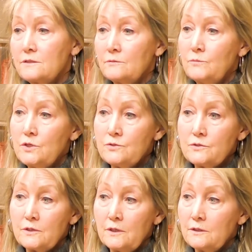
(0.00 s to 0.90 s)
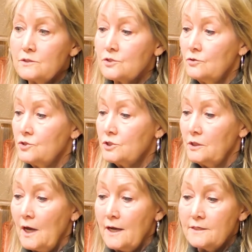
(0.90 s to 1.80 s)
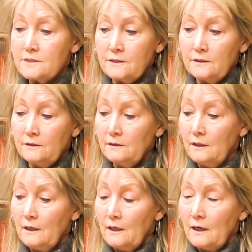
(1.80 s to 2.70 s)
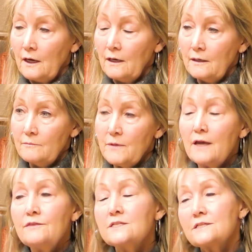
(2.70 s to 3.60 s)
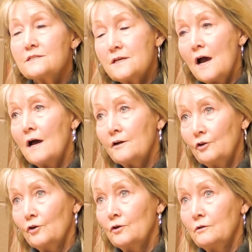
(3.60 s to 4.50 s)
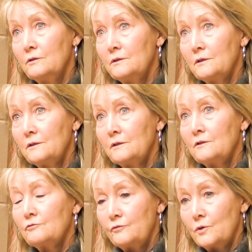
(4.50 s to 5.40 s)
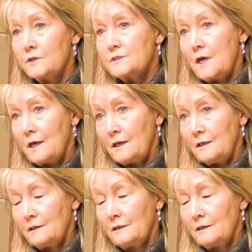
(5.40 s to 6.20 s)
to the music, socializing. Um, and this is not her forte.